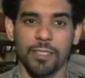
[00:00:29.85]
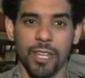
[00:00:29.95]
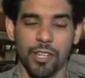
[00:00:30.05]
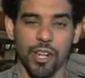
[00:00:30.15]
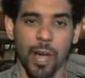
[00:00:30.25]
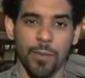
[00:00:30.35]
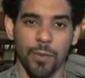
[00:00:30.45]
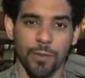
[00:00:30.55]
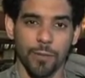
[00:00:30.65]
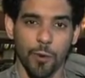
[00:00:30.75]
and that shot me
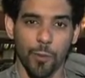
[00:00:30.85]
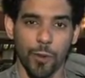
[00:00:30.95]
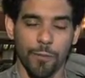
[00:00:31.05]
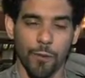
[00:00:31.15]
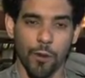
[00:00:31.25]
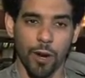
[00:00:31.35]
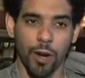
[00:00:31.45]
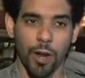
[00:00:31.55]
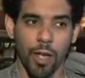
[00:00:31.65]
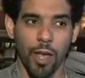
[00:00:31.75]
up to
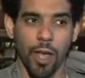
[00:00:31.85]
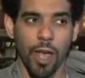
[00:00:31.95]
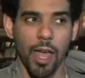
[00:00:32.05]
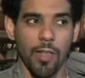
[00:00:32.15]
4.4.